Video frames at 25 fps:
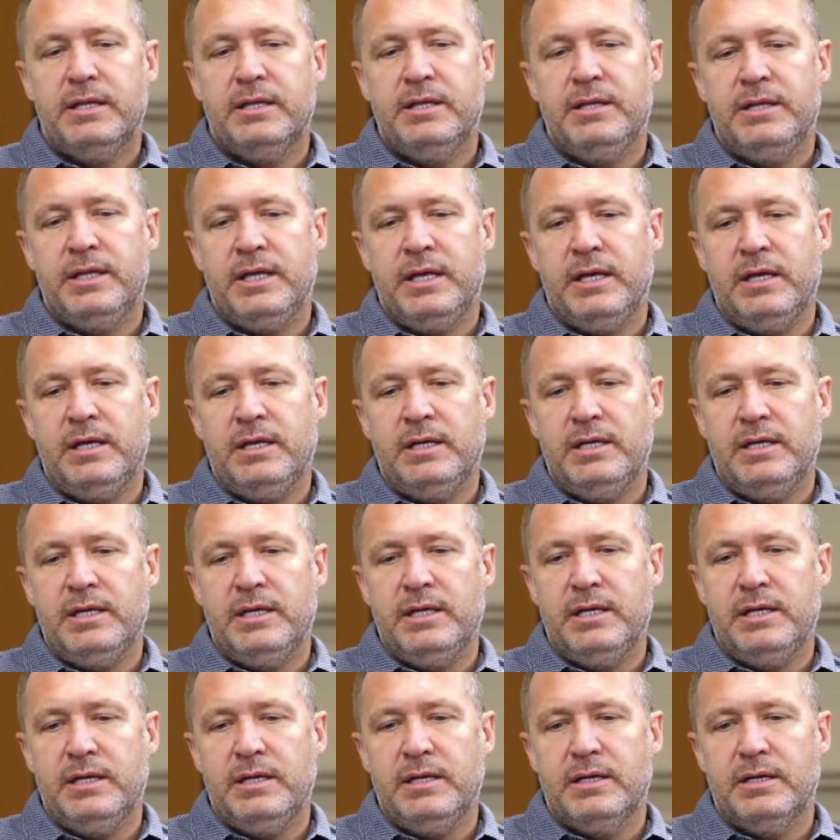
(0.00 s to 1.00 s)
the
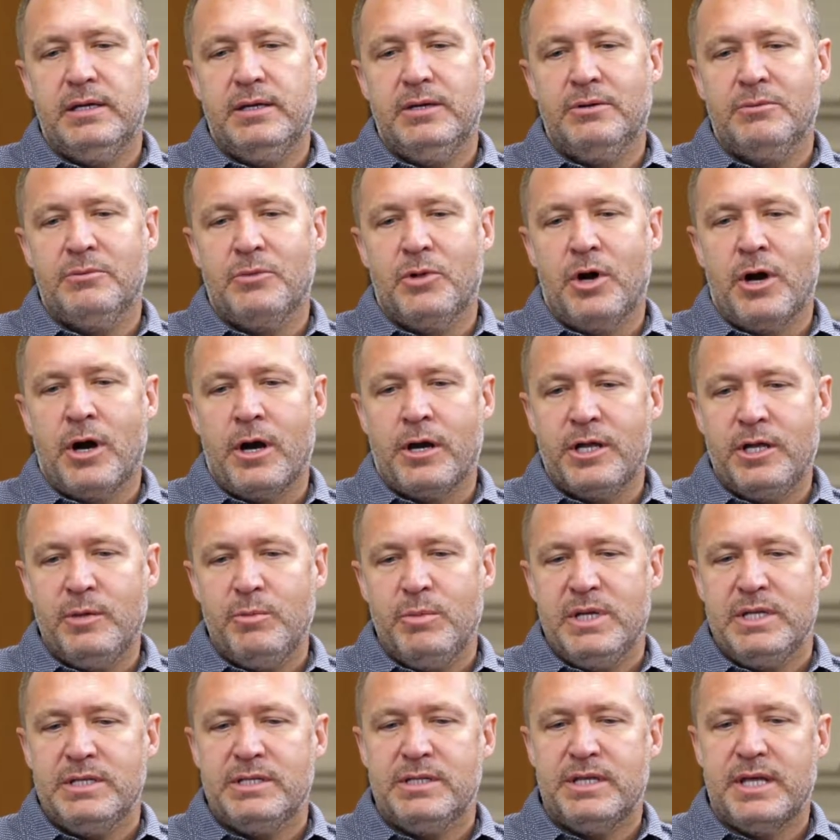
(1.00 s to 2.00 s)

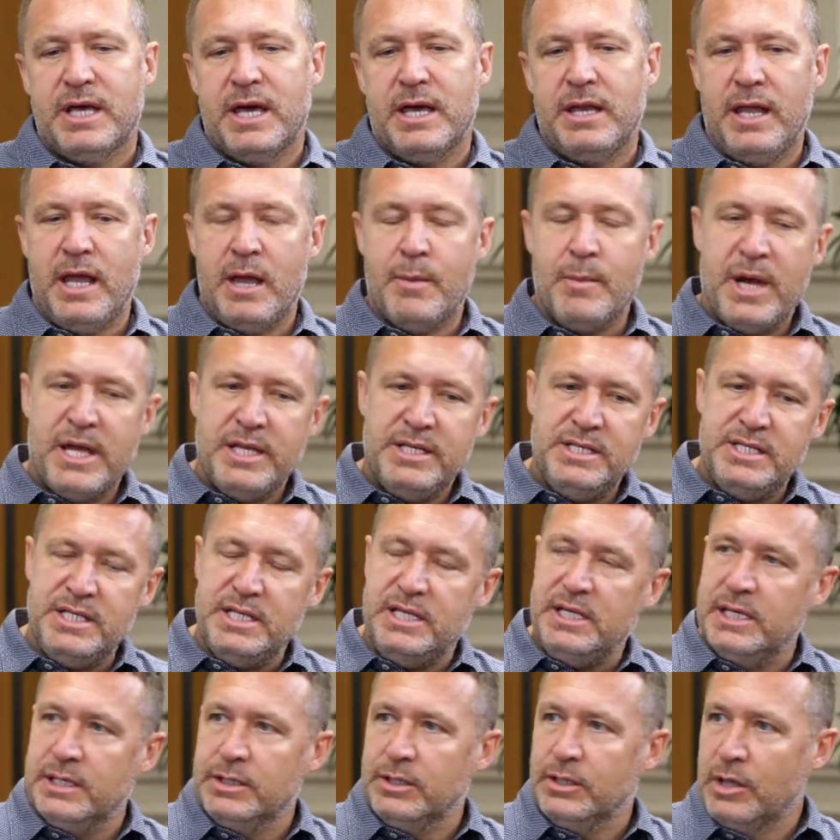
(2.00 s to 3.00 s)
argument that
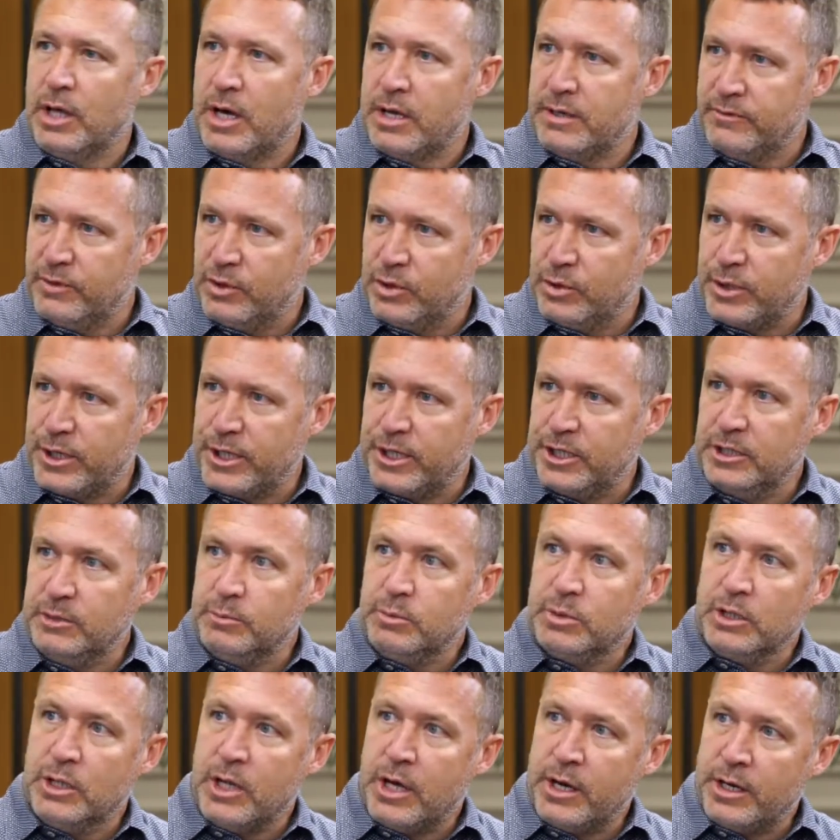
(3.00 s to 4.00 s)
MIT and a lot of
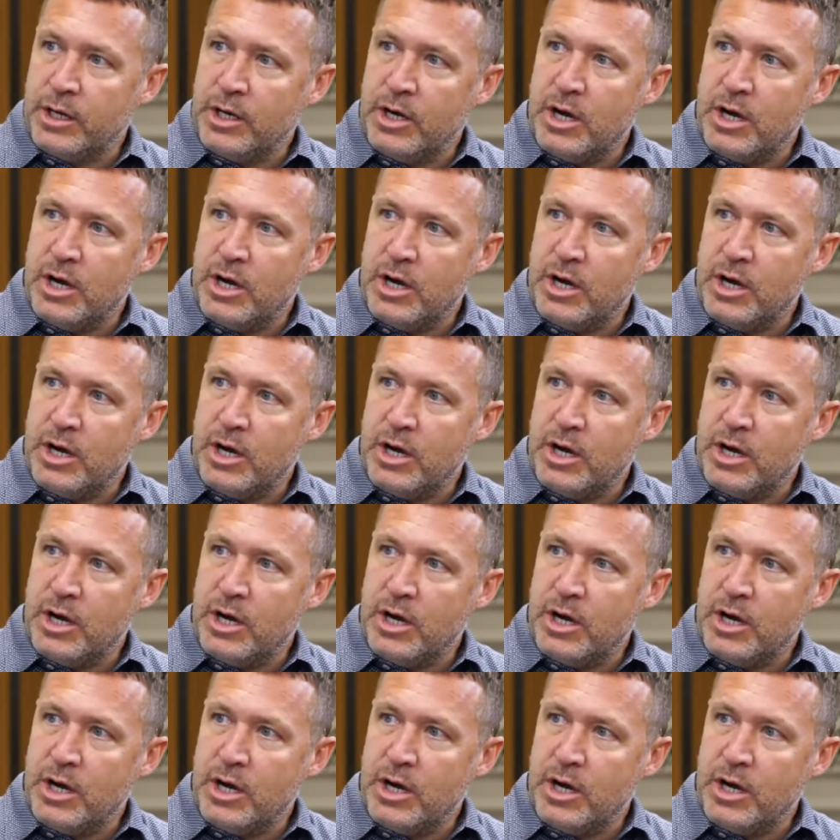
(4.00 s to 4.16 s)
curriculum and a lot of